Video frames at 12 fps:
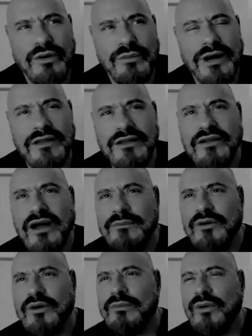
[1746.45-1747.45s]
by the
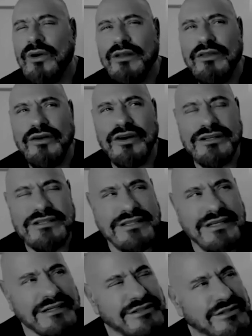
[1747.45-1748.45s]
time? You were born in
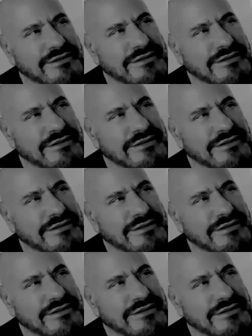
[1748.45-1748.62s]
36, you